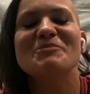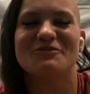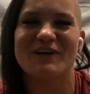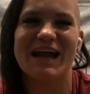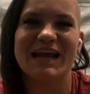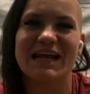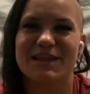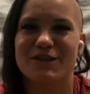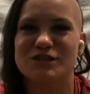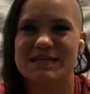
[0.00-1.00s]
people
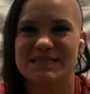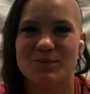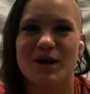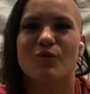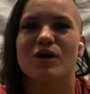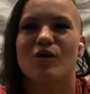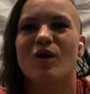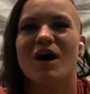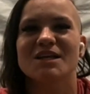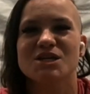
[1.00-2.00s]
fighting that there's someone I want
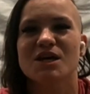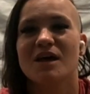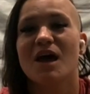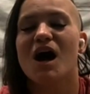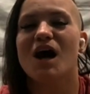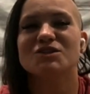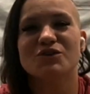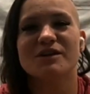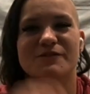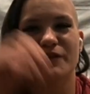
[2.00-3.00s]
to watch, I'll
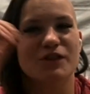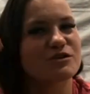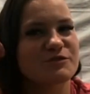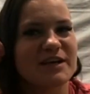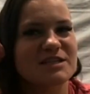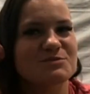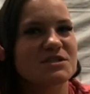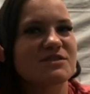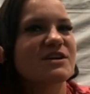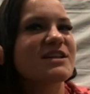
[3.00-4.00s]
tune in for those fights
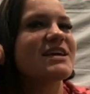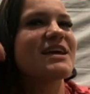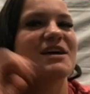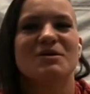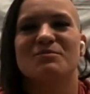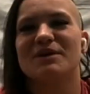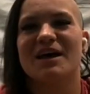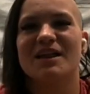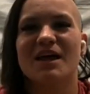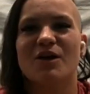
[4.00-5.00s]
specifically.
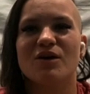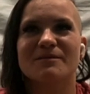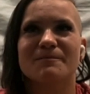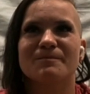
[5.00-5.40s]
But I would